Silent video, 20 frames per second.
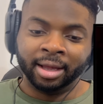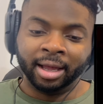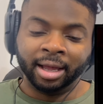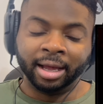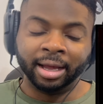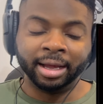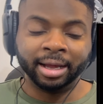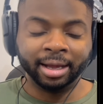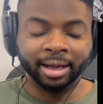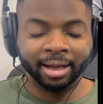
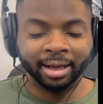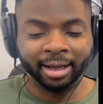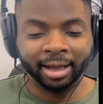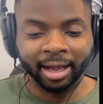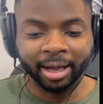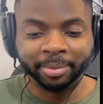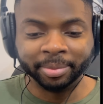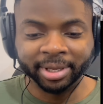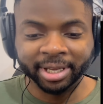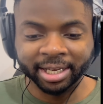
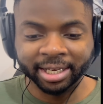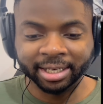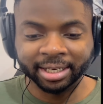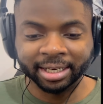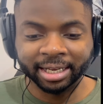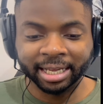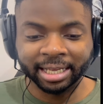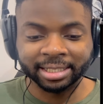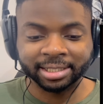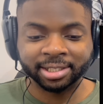I
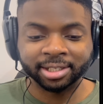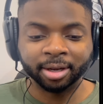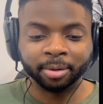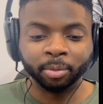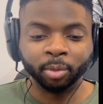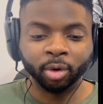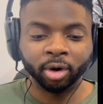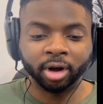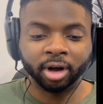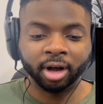mean, it's
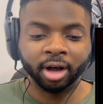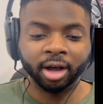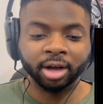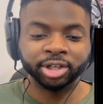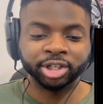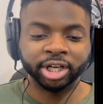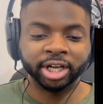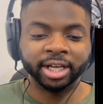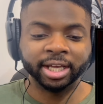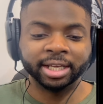somewhat
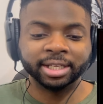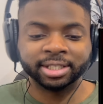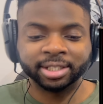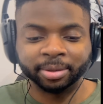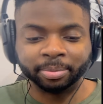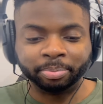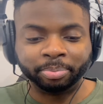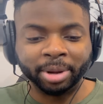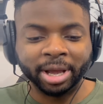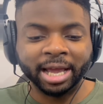harsh, I guess, to
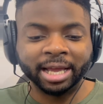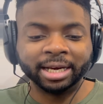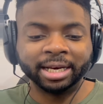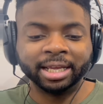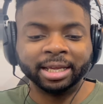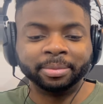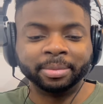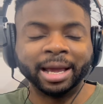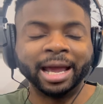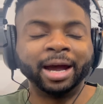ban
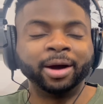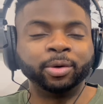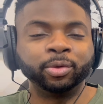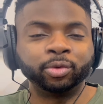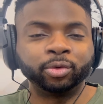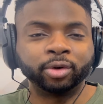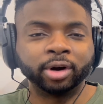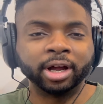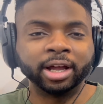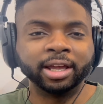him
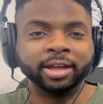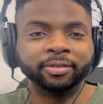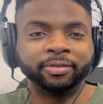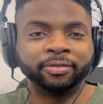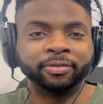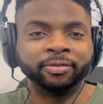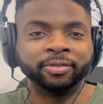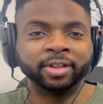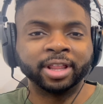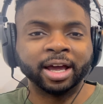outright
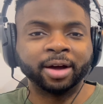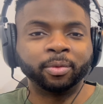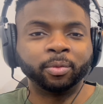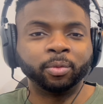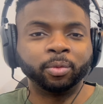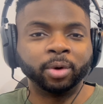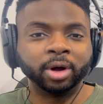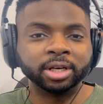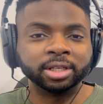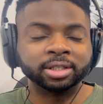for that
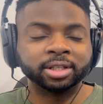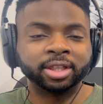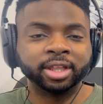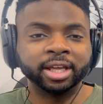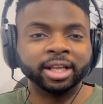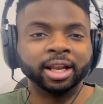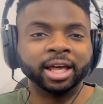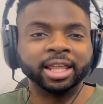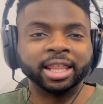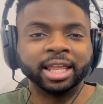one
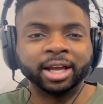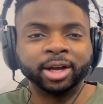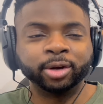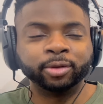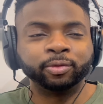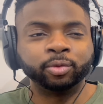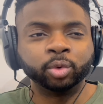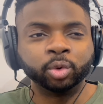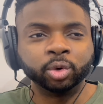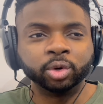thing. Like, they could
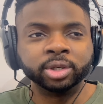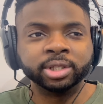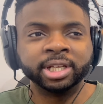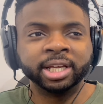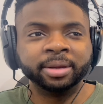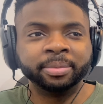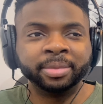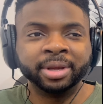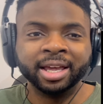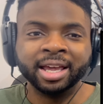have warned
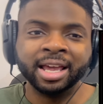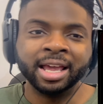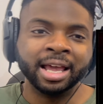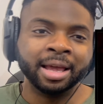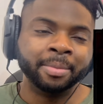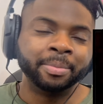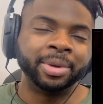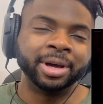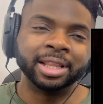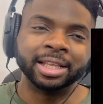him,
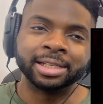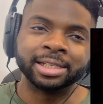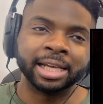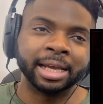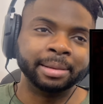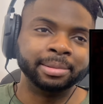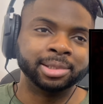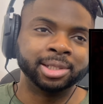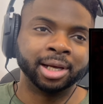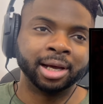But at the
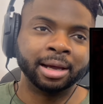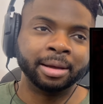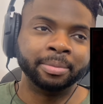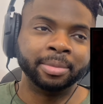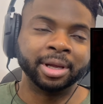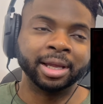same time,